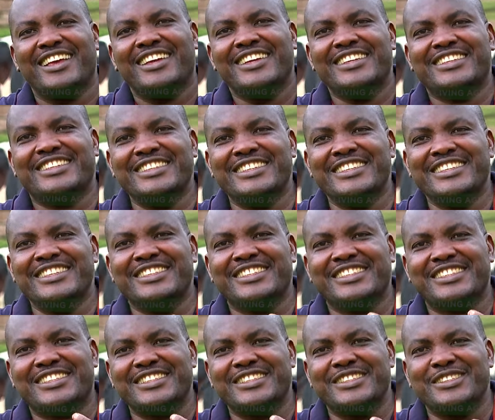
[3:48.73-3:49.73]
it
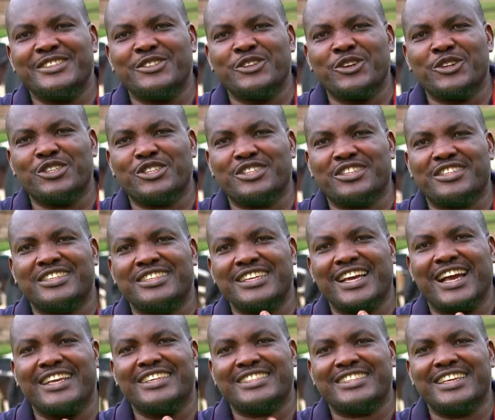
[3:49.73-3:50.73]
needs those three
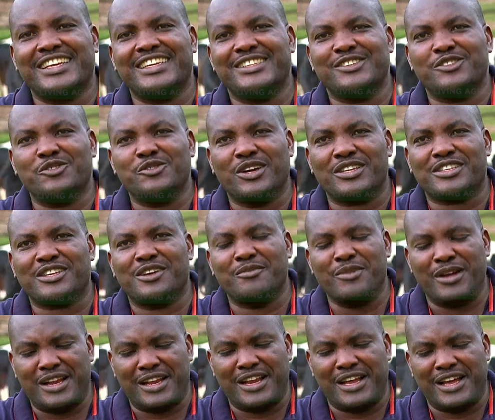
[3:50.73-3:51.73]
I said,
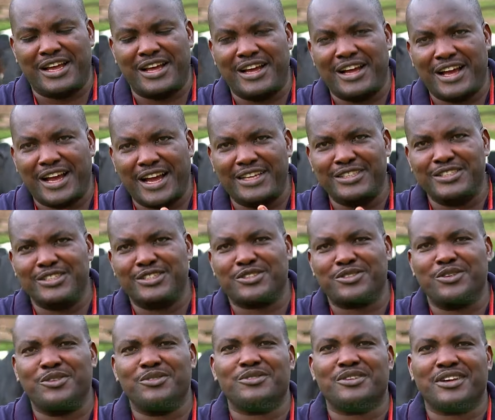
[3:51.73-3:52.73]
Guatemala, hand
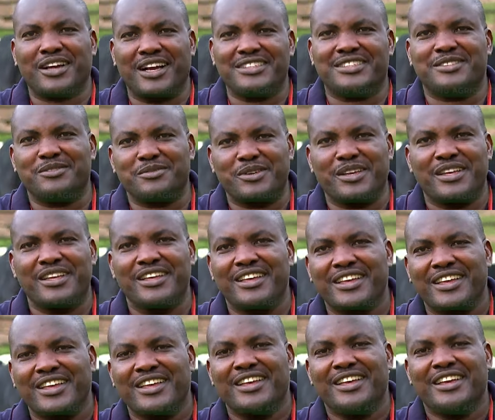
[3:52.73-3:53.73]
zone, Kazibwe.
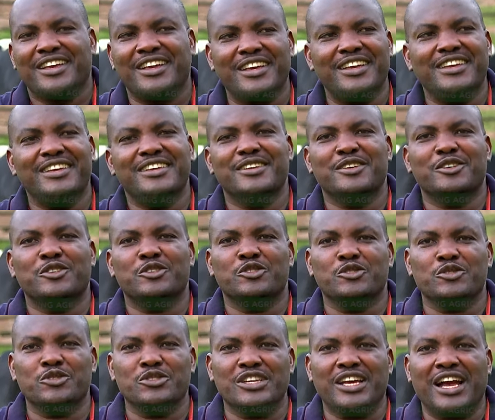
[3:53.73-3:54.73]
Yeah, eh, eh,
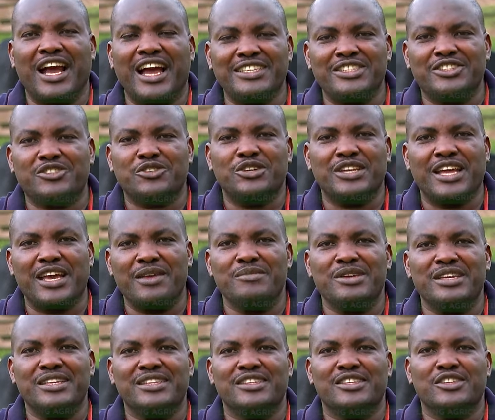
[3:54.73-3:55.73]
you, the hand zone, I
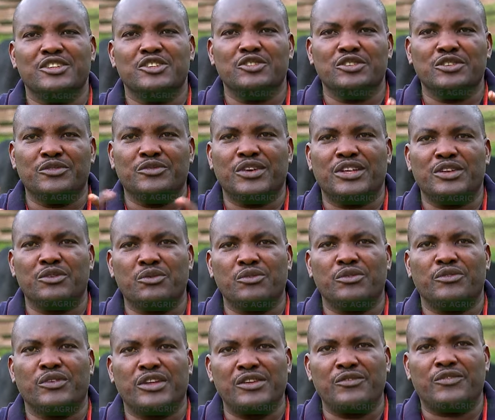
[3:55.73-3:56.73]
mean, even,
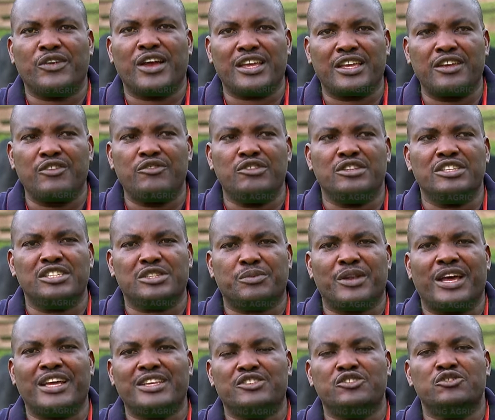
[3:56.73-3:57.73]
even if I give you this
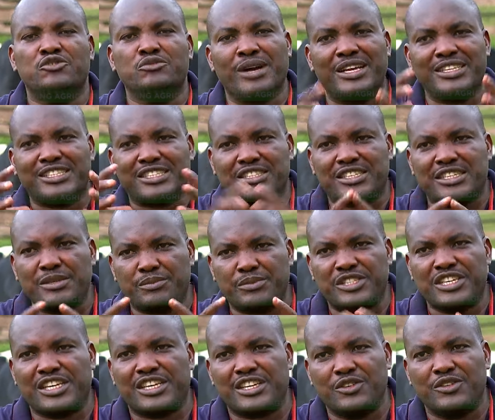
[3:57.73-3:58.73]
plant, you must keep
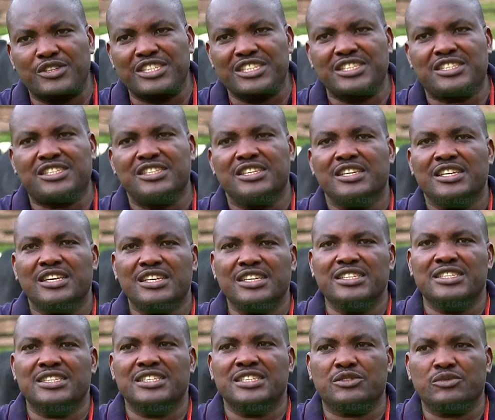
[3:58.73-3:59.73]
checking on it.
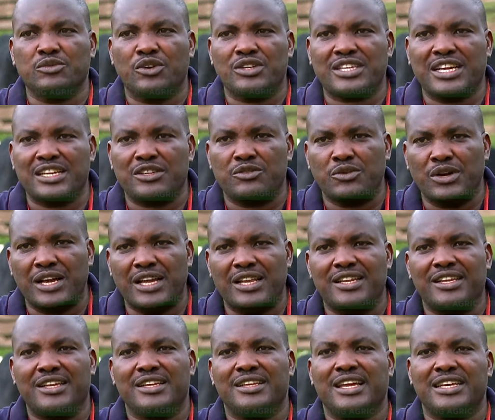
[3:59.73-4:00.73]
Is it watered well?
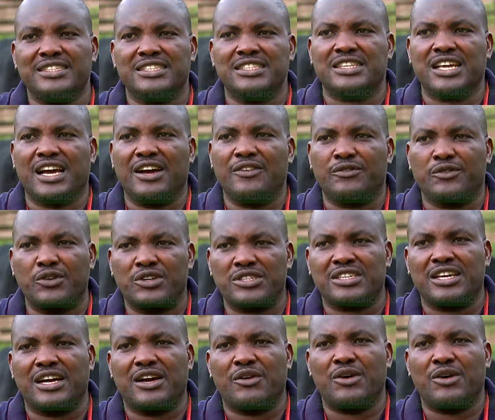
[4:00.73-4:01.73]
Does it have water?